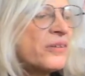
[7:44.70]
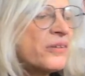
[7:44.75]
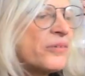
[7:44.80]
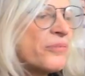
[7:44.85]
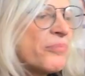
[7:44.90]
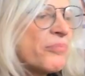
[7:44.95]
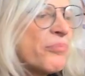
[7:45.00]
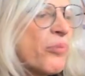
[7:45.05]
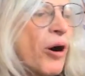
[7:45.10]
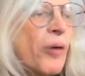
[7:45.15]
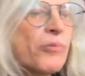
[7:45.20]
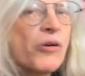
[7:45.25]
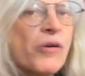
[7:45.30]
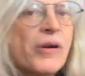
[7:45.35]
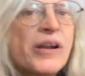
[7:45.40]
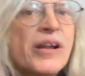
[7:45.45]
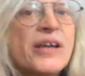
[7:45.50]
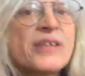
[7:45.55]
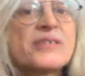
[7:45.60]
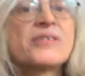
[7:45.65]

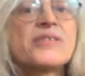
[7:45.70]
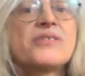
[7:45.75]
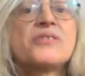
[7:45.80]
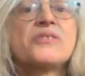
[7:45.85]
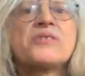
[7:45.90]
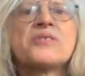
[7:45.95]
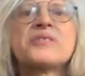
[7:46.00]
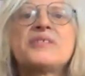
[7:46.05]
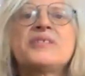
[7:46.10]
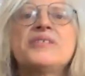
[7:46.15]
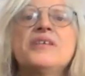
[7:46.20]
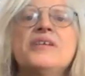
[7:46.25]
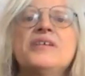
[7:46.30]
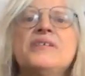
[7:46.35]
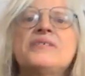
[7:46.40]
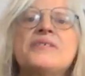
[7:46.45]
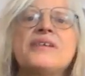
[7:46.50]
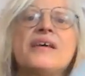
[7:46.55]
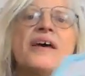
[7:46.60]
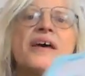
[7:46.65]
pomegranate
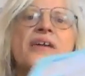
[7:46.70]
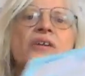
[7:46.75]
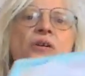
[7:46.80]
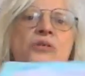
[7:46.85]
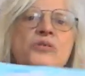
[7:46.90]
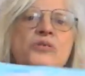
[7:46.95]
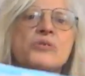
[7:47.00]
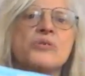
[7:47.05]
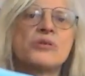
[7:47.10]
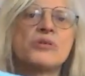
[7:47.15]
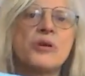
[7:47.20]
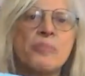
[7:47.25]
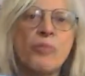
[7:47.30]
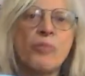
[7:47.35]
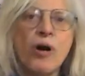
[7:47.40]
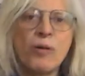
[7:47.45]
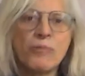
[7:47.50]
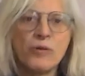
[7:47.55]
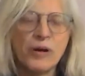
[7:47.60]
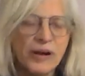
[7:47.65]
seeds, and also the
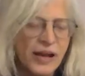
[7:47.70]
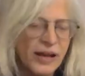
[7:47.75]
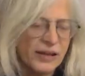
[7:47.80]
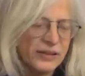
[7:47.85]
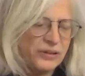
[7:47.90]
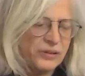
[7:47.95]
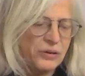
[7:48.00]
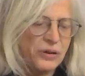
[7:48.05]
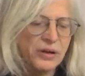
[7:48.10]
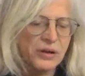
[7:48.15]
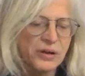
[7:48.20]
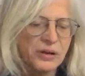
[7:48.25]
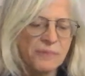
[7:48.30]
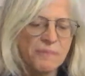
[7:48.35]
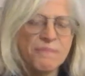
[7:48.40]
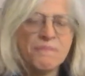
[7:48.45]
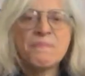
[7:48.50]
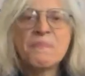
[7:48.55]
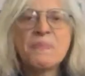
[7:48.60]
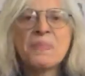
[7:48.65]
pomegranate
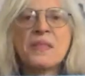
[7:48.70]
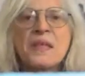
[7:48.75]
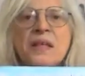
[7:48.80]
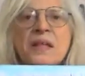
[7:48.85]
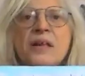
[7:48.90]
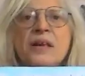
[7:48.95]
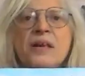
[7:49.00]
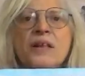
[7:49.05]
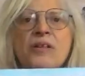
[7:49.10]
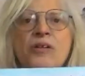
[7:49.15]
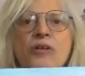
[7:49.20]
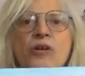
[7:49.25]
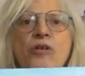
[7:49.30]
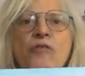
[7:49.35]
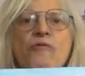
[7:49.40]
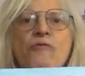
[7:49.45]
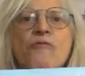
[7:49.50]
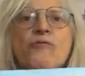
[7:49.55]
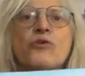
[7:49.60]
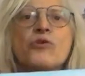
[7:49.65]

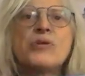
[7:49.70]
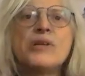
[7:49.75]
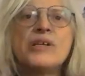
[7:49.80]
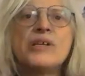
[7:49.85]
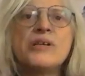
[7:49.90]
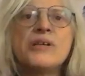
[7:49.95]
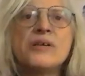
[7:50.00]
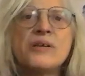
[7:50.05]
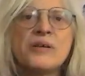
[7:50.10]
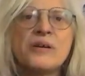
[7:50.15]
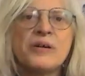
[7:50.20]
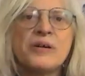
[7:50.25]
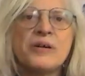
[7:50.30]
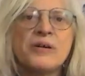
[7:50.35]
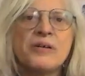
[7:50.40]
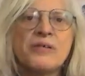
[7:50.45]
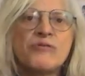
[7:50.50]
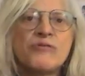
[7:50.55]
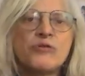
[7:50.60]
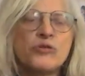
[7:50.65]

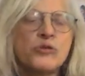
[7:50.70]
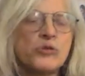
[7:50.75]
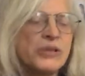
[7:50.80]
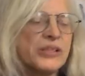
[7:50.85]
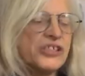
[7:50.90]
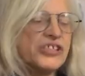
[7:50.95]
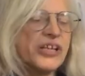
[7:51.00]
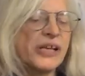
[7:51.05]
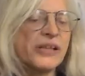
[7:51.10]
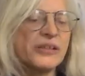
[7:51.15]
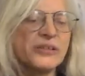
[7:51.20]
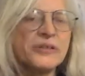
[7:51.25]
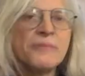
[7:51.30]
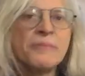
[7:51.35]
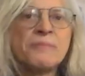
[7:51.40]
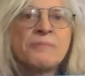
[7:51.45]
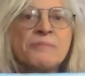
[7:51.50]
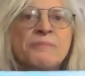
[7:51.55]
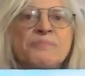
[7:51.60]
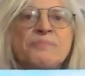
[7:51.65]
fruity jelly.
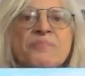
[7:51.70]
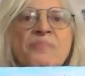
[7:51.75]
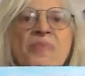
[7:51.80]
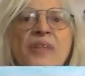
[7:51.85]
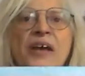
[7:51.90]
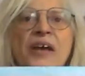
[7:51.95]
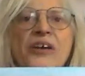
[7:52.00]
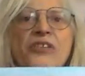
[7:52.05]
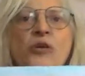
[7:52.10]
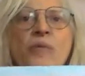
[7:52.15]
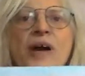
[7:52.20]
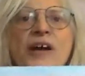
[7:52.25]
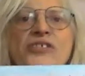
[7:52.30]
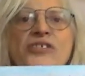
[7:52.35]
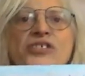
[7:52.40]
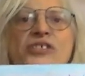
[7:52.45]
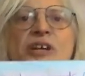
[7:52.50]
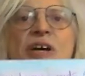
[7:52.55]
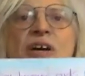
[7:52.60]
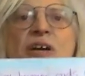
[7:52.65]
And the
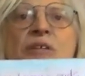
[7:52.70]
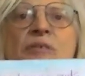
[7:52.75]
rationale